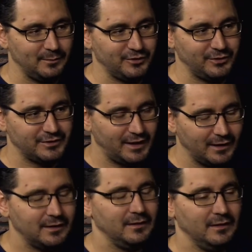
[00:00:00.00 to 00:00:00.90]
So it's
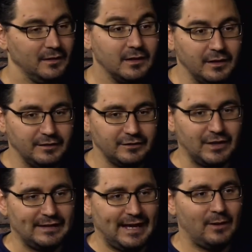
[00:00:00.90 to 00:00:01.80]
like, so
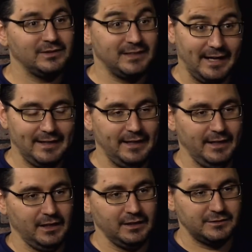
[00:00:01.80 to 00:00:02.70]
that was the idea.